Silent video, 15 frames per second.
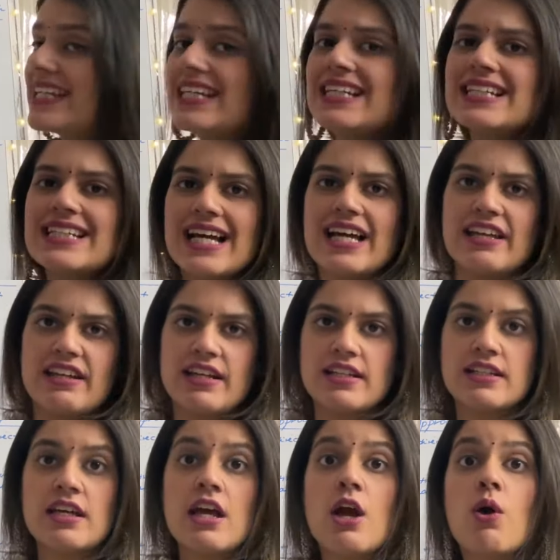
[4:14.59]

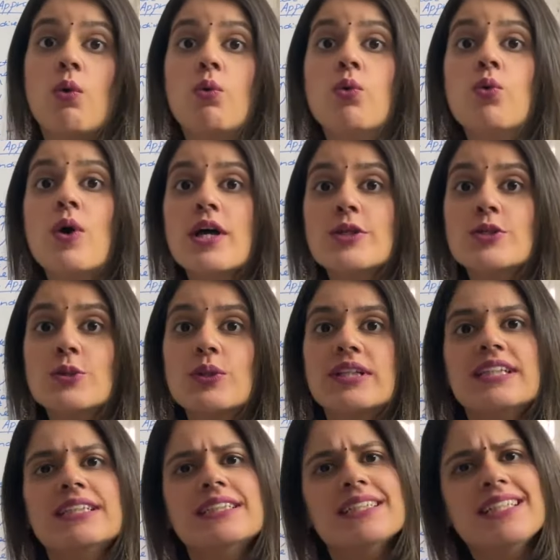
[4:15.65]
indirect. Who has told
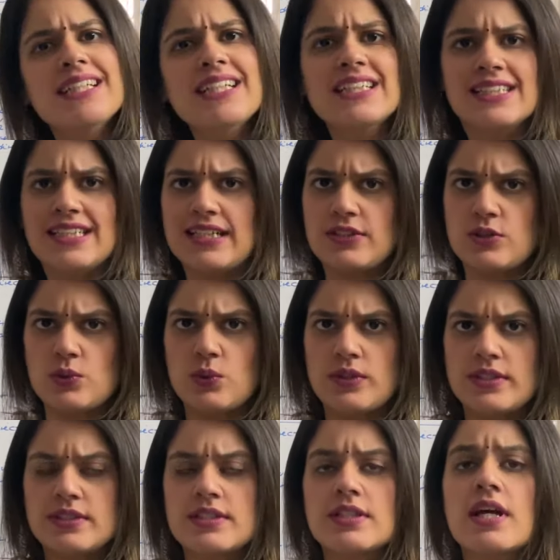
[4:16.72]
this? Keynes has
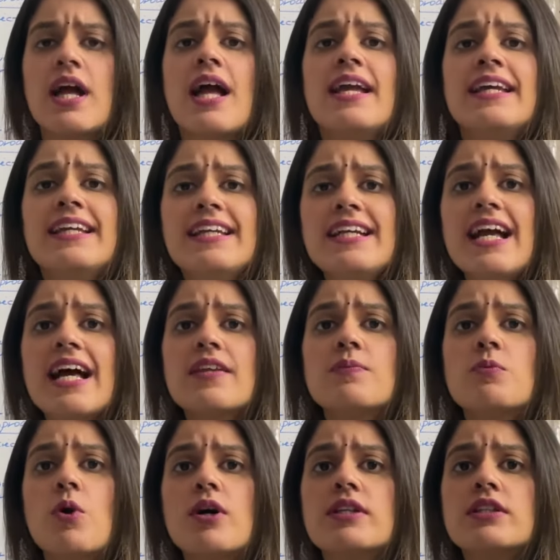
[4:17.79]
told it. He has
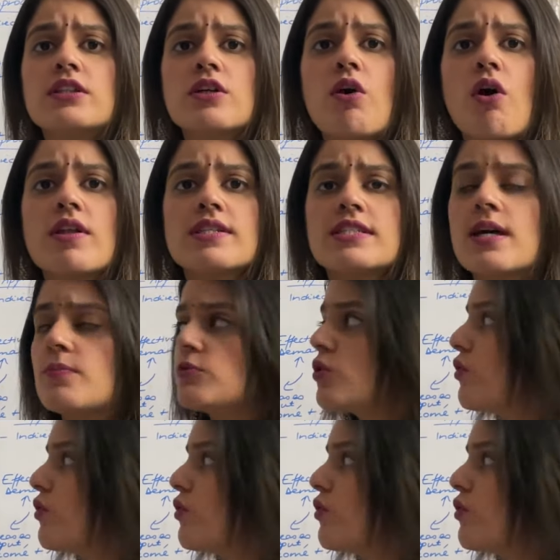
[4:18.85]
brought in the concept